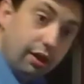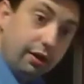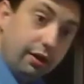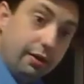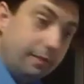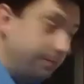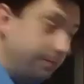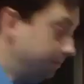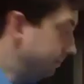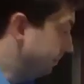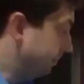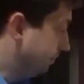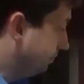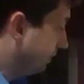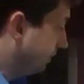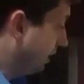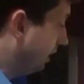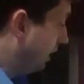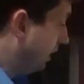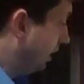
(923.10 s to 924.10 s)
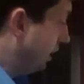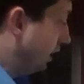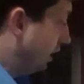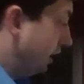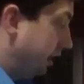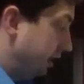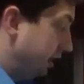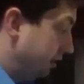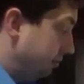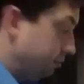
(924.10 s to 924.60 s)
the line.
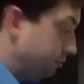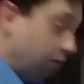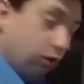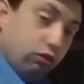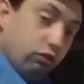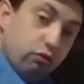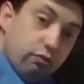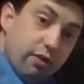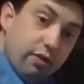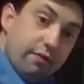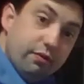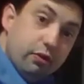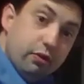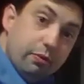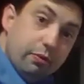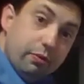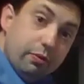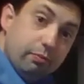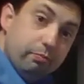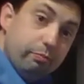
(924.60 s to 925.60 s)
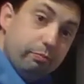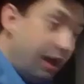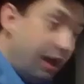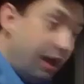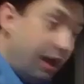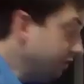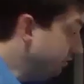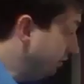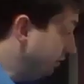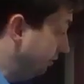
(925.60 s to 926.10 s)
And if marginal revenue is
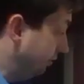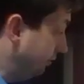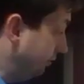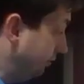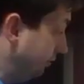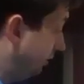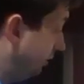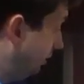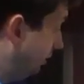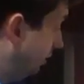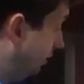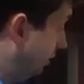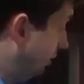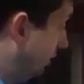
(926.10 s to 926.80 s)
positive,